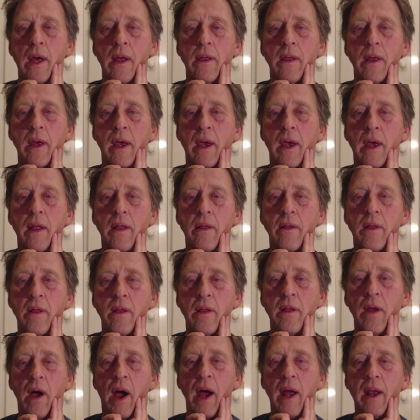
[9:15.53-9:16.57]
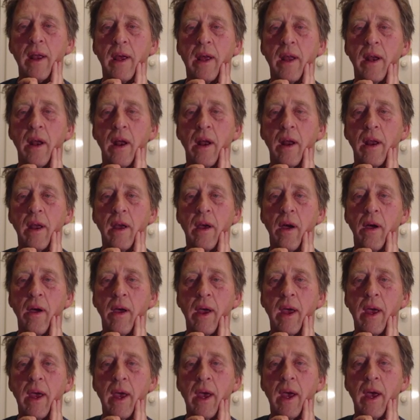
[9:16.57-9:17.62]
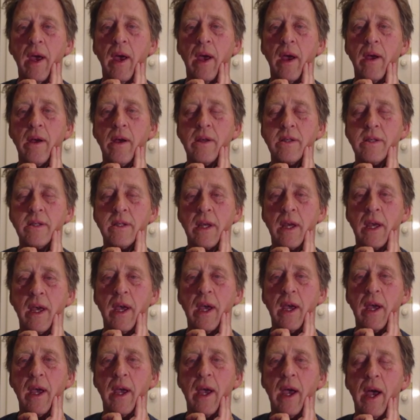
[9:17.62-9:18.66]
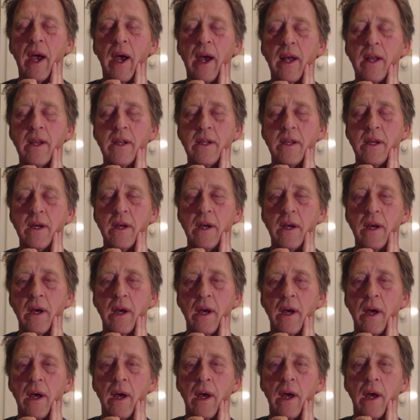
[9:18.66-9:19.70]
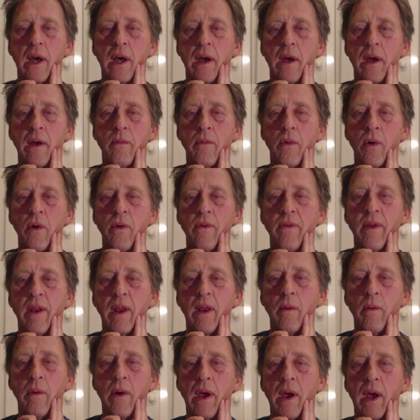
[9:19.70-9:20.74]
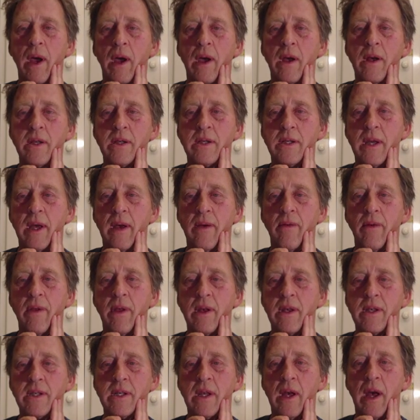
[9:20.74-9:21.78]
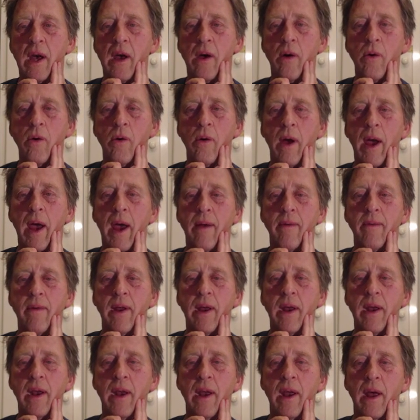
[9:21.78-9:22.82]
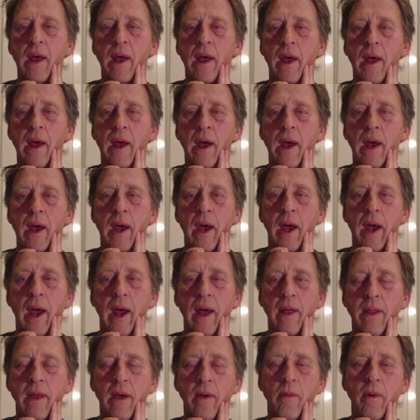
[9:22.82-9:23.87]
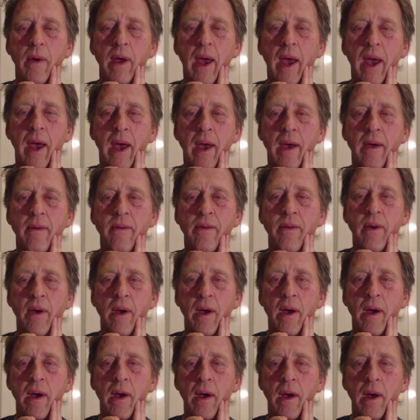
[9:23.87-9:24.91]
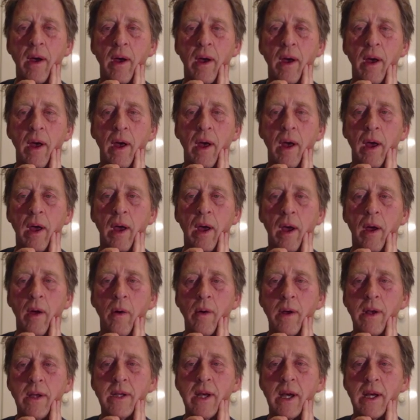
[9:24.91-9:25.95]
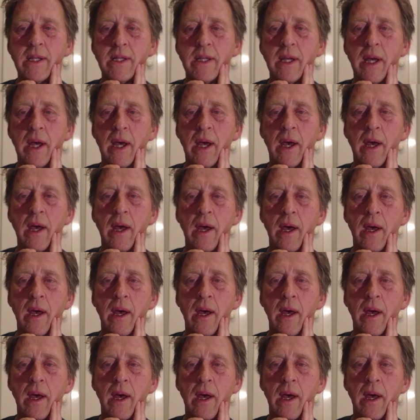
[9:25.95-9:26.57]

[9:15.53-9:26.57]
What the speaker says: The knight can only go here because the king can't move anywhere because everything's all happening. And then we have queen takes here,